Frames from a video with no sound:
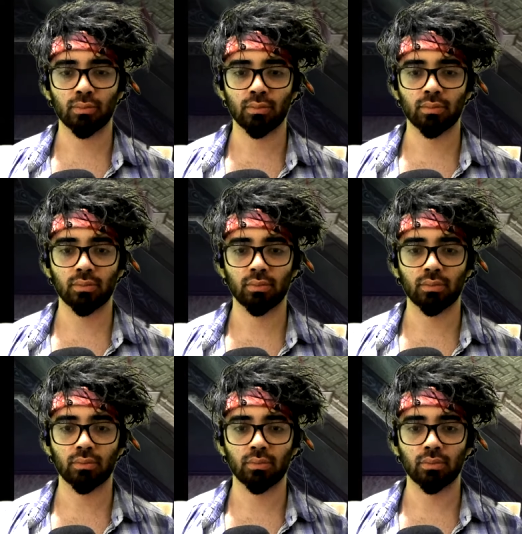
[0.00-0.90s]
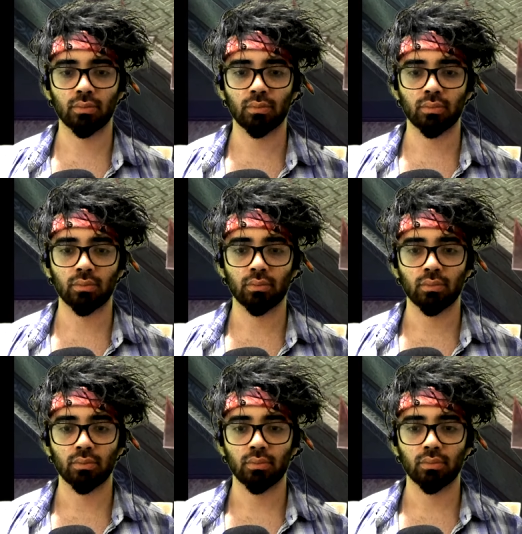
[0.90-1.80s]

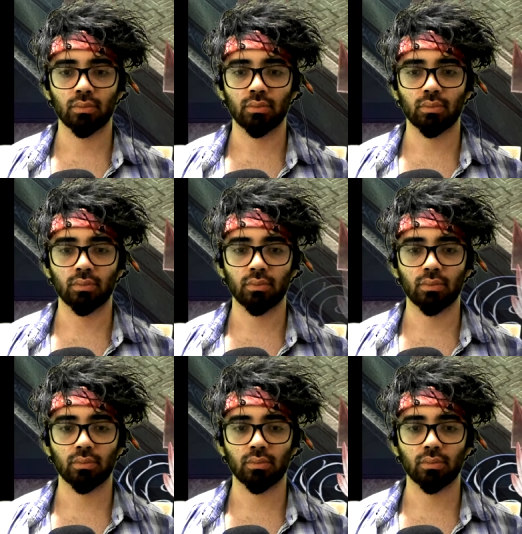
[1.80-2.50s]
Nobody speaks.